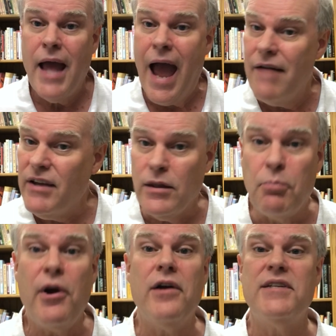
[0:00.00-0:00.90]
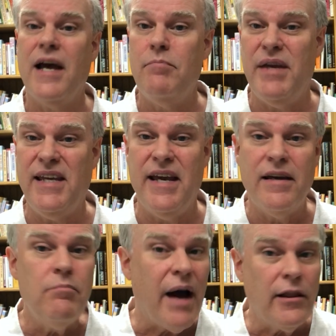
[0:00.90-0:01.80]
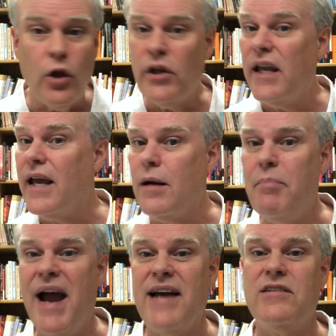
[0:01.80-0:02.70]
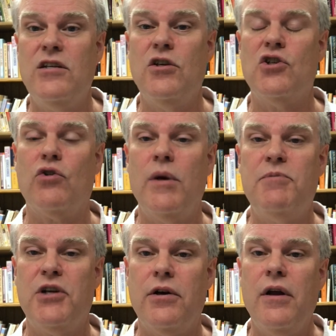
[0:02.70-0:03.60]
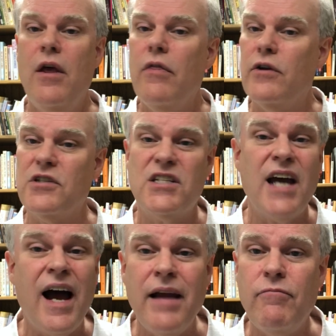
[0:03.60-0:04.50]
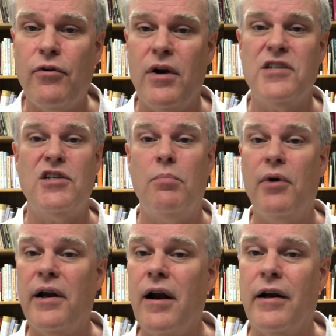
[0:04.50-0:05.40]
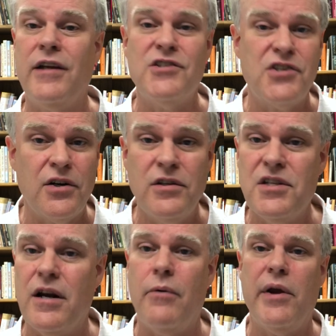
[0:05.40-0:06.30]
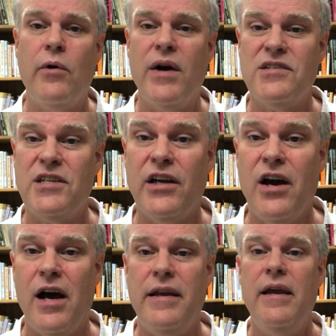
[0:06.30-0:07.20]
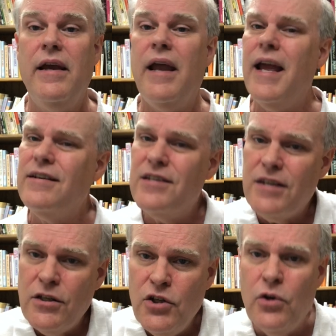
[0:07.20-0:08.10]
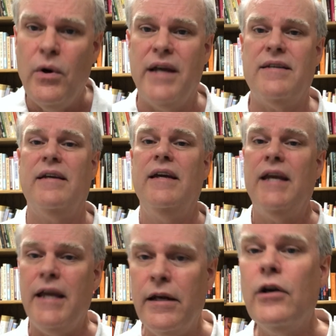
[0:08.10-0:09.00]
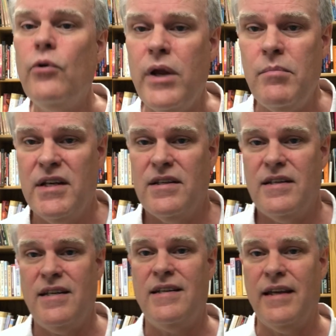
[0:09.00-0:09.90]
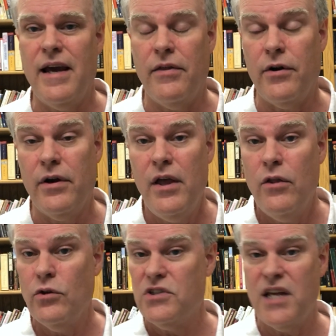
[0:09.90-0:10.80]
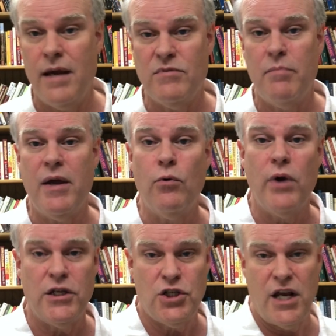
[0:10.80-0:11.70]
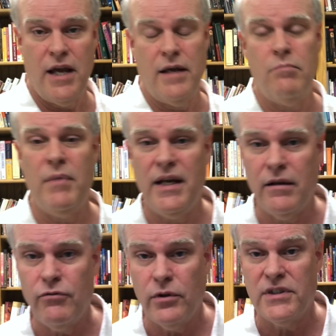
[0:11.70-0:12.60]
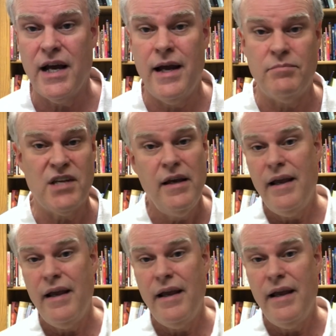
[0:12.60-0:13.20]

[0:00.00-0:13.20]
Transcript: having the prayer time begin by looking at a passage of Scripture. There's time for us to bring our concerns and our requests to God and to do it in agreement together. Those times have been rich and meaningful times.